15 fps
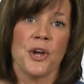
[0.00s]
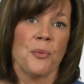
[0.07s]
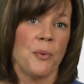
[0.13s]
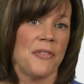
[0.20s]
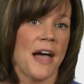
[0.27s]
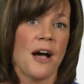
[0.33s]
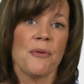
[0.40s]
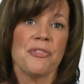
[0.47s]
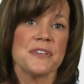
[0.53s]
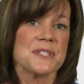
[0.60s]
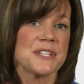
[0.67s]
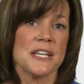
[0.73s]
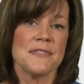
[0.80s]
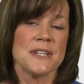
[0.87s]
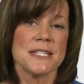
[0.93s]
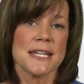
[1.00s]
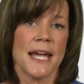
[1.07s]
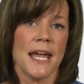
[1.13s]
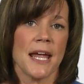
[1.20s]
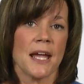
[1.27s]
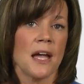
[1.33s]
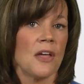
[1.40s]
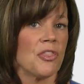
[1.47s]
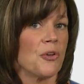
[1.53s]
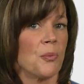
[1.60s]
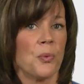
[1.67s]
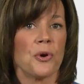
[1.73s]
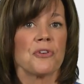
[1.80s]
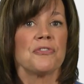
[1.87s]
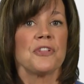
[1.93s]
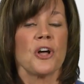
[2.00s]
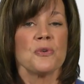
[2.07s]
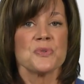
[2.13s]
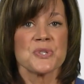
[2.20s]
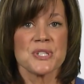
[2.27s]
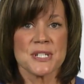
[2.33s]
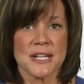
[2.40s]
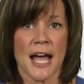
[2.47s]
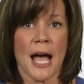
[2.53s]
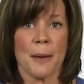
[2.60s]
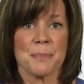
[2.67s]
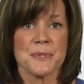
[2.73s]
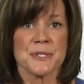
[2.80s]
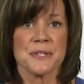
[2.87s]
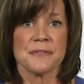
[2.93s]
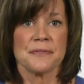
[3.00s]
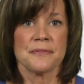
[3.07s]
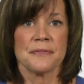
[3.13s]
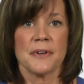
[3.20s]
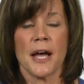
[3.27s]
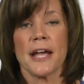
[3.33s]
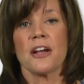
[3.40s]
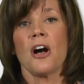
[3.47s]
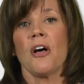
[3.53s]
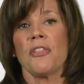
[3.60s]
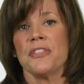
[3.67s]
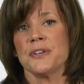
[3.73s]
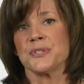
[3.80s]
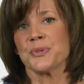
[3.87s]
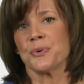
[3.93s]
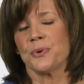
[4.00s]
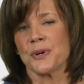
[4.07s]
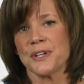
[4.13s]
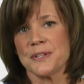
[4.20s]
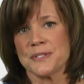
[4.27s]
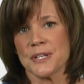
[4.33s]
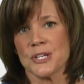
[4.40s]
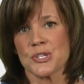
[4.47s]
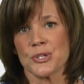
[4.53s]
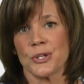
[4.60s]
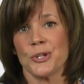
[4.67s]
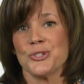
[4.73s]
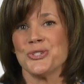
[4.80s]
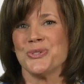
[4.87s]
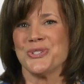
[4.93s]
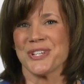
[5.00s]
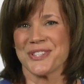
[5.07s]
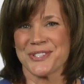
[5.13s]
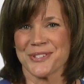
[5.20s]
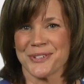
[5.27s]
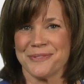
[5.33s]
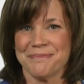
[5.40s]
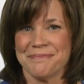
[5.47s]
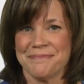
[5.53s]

Without this give and take, the workflow stops. I call this organizational jujitsu.